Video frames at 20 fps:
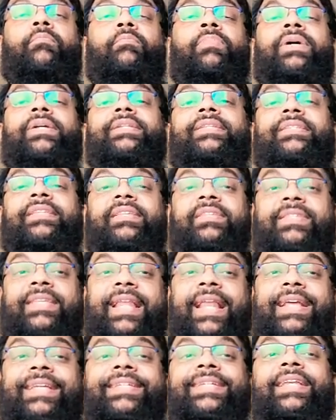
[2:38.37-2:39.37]
but the
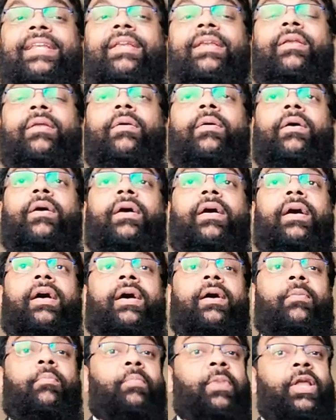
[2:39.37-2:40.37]
selection
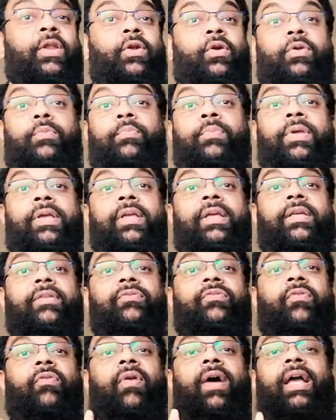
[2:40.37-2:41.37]
may not be
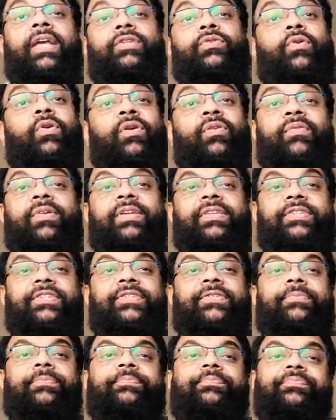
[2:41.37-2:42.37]
the right
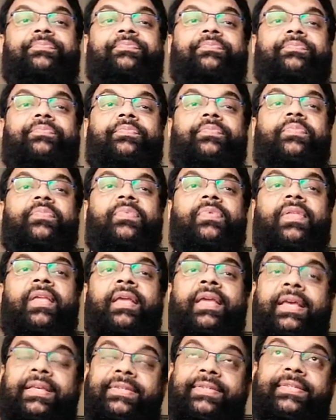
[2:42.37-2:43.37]
always.
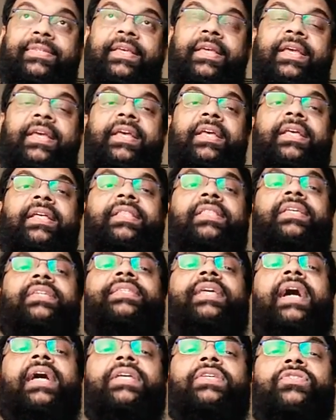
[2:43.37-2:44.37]
Yes, the
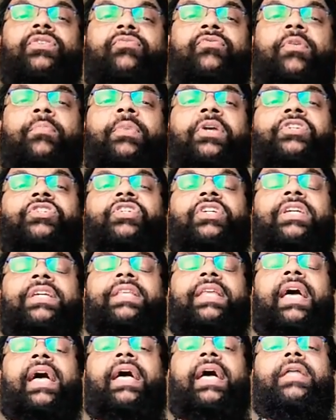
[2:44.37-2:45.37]
size of the
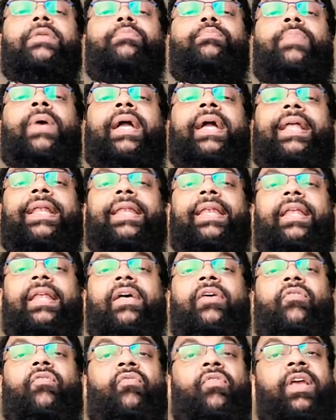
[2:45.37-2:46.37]
machine and bucket
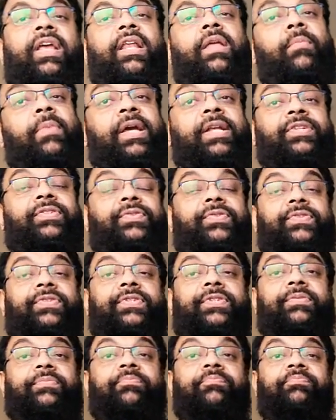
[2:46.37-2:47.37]
really
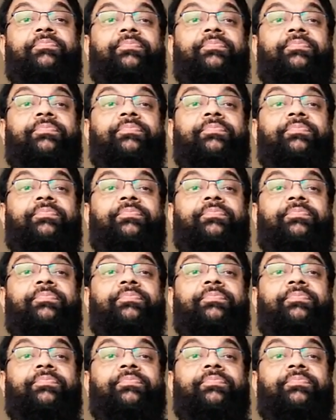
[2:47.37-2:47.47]
matters,